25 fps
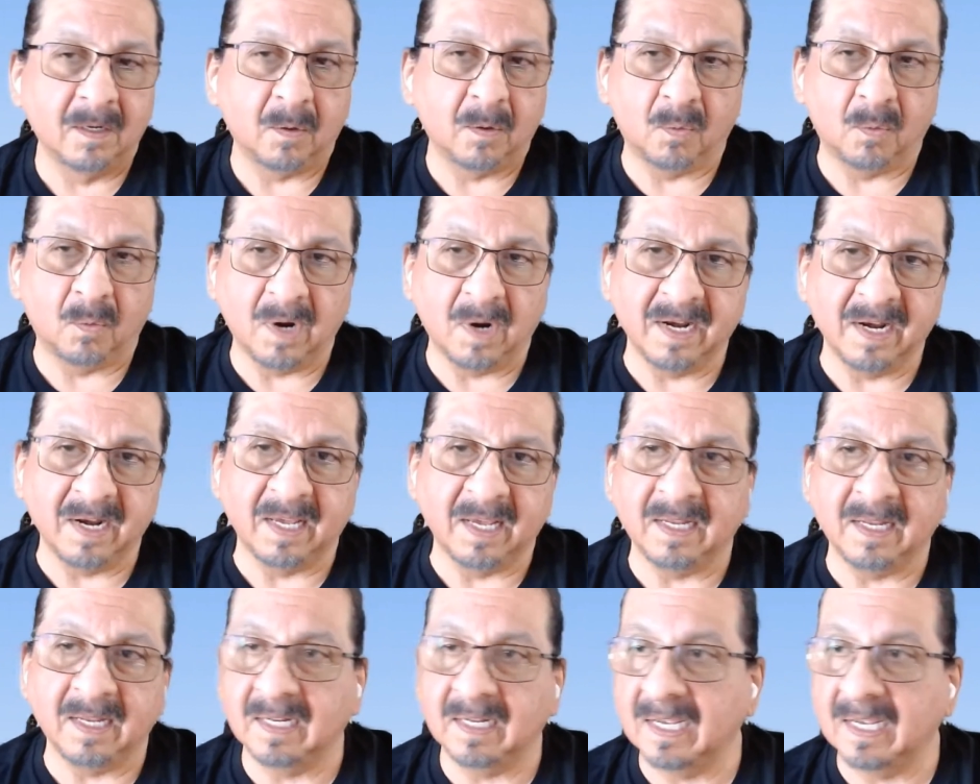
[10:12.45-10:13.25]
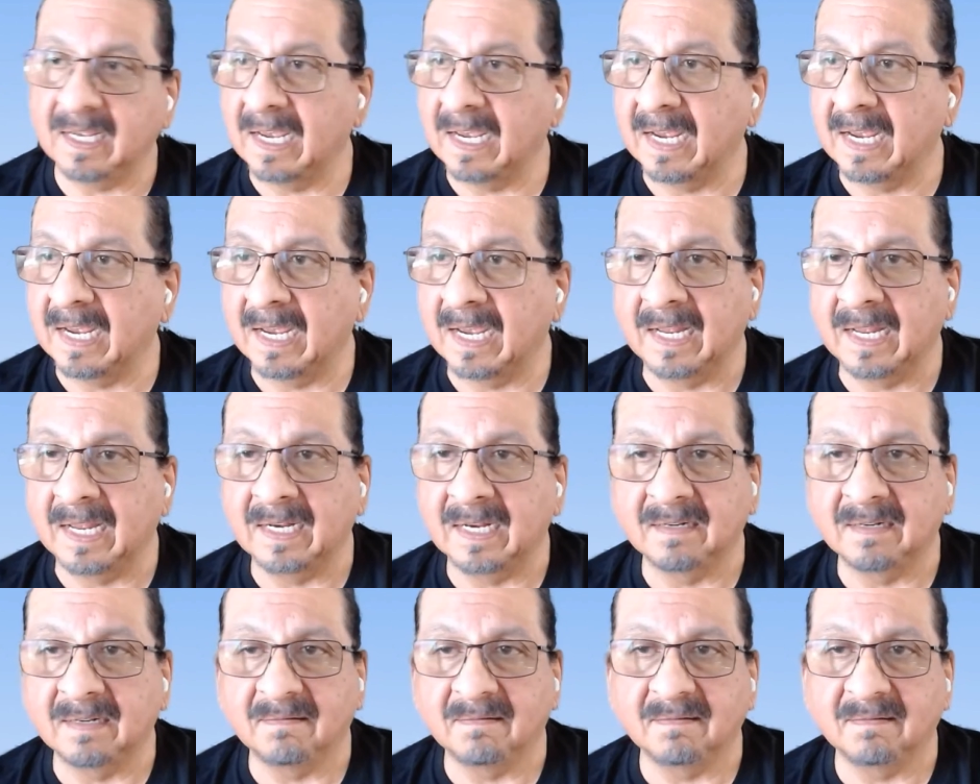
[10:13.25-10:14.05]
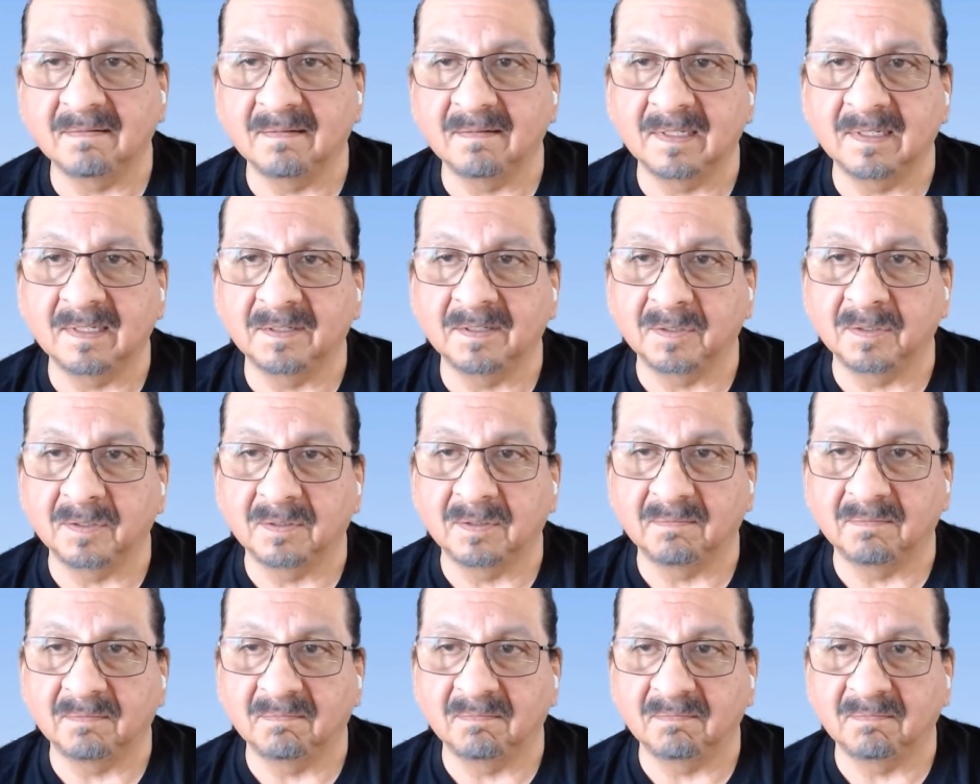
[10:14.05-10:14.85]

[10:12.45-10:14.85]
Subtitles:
run it, and it's